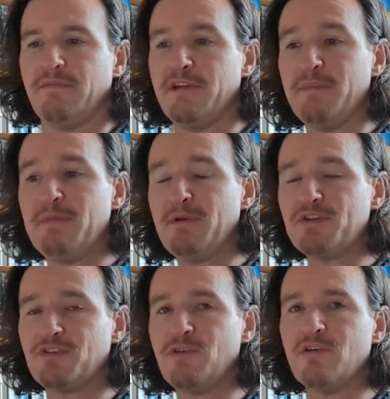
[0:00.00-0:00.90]
There had been
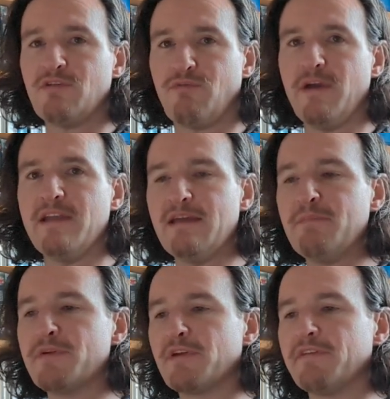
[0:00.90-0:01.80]
much talk of when
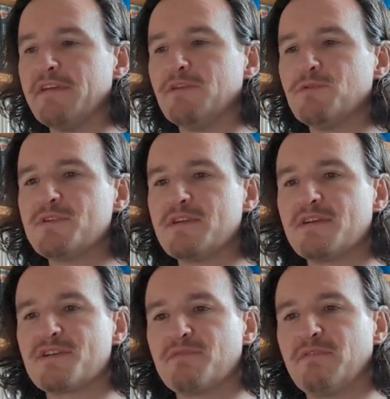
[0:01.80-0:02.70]
Emperor
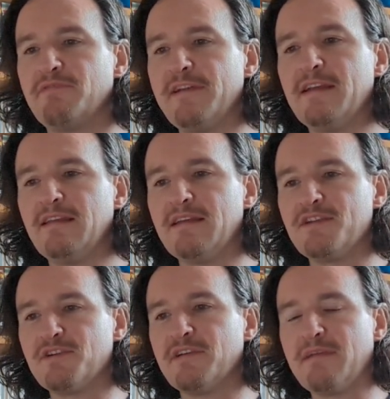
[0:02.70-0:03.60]
Theodosius would finally
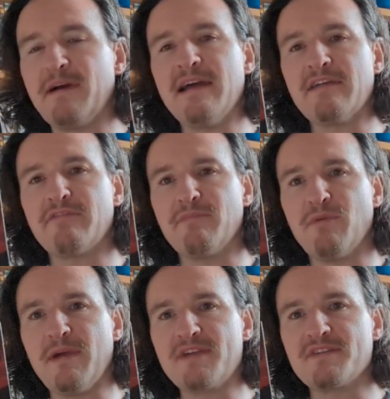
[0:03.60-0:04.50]
journey back from
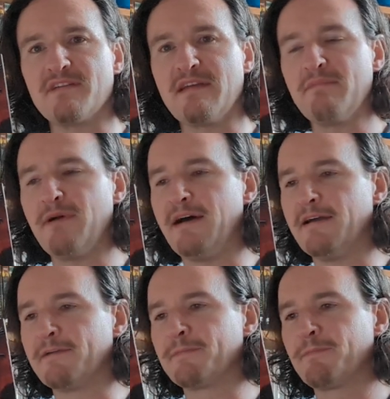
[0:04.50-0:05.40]
the Western
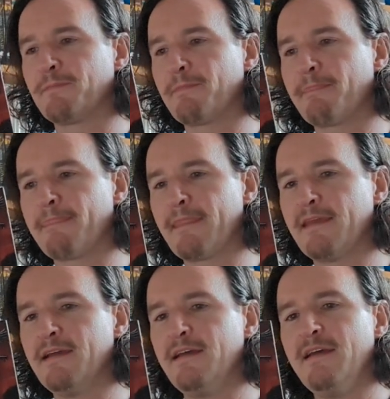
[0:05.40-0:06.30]
Empire.
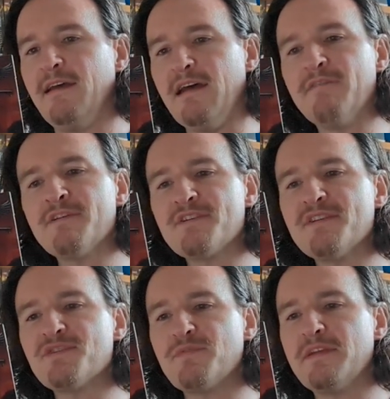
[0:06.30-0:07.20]
Ever
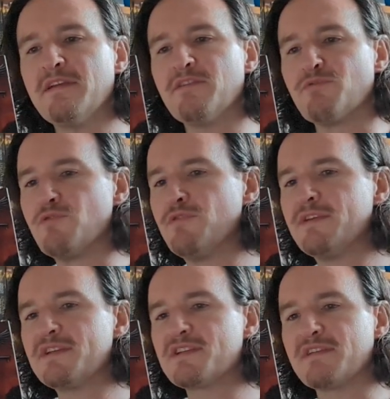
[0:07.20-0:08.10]
since winning the
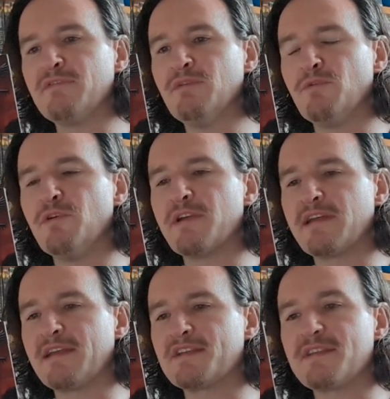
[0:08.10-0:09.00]
ruinous civil war
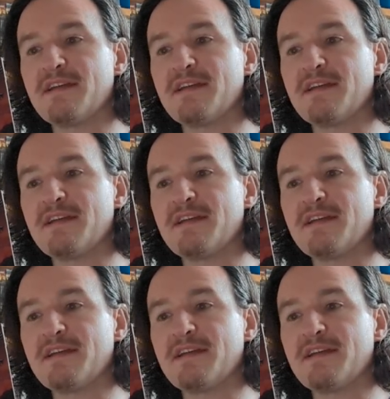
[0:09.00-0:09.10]
against